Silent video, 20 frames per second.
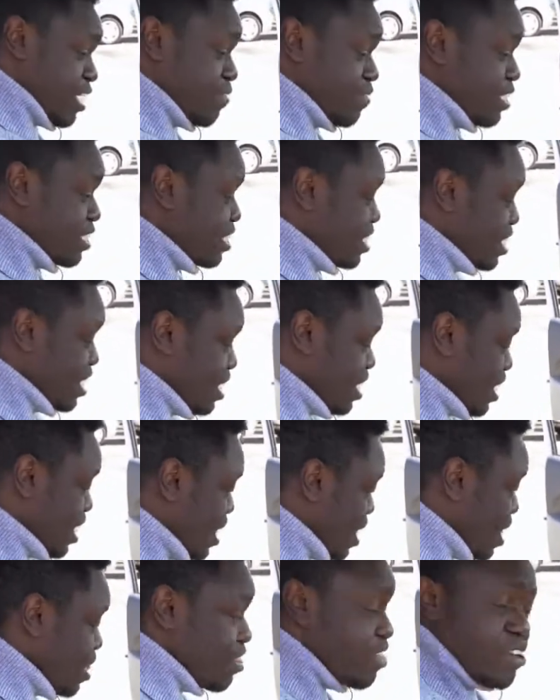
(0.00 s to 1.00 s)
even sit
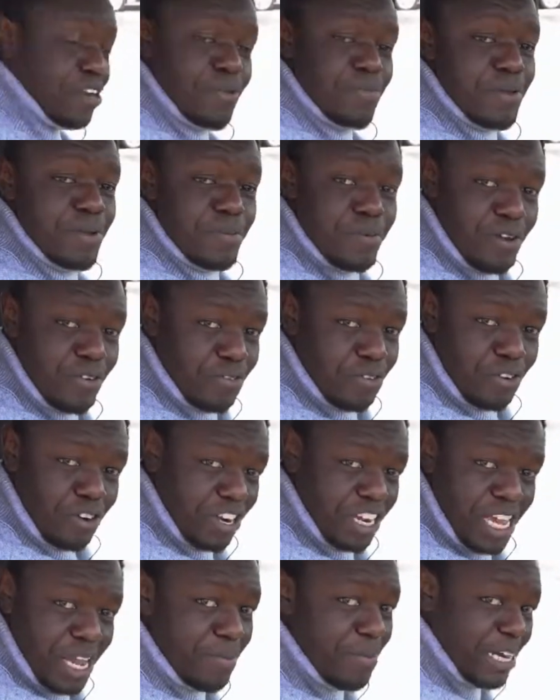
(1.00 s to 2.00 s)
3 people in
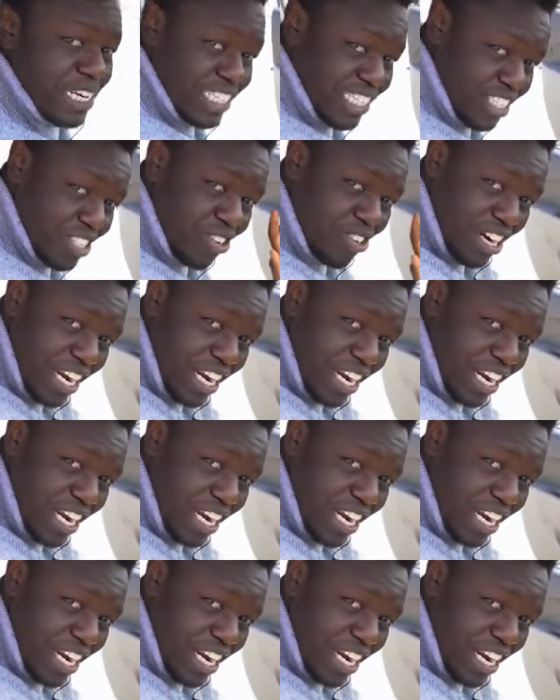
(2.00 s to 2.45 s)
front here, but it's not